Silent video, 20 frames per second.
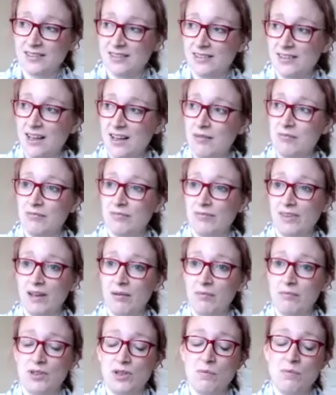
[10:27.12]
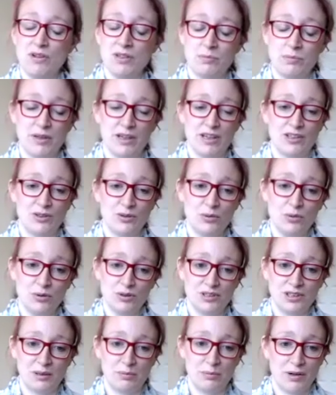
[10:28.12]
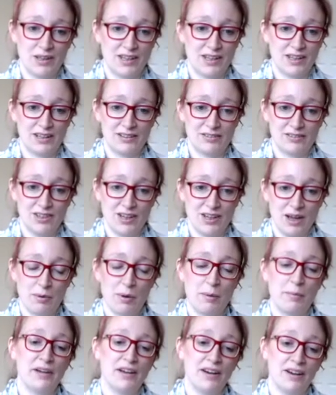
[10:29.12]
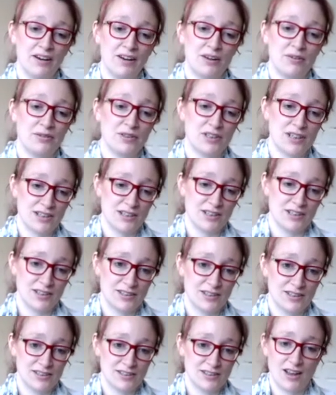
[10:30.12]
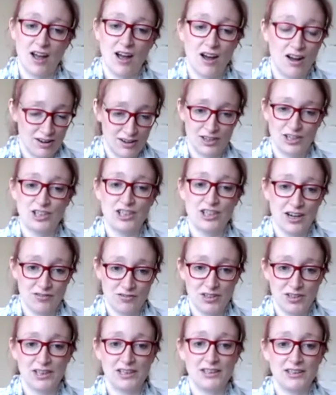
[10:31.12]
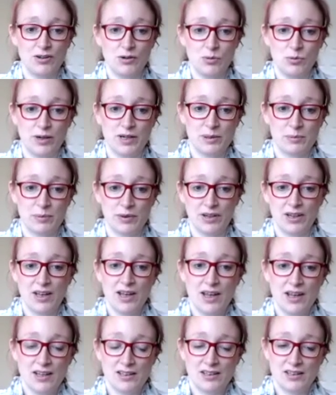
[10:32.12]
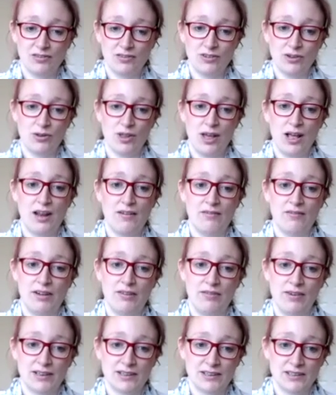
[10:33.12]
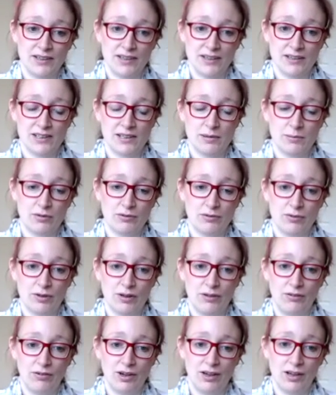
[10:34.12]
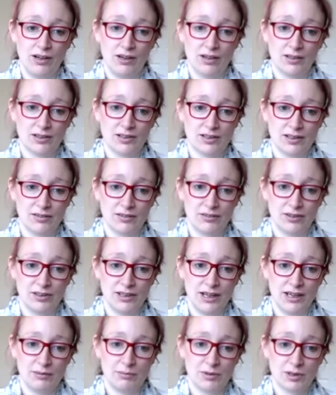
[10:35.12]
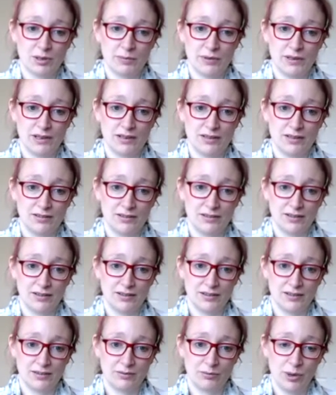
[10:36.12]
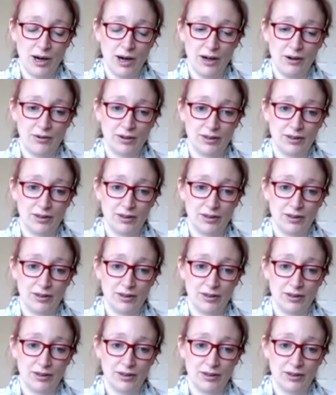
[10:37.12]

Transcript: that that you must be exhausted by the end of term i mean i know teachers are generally always but to feel that level of anxiety before every class every day must be wearing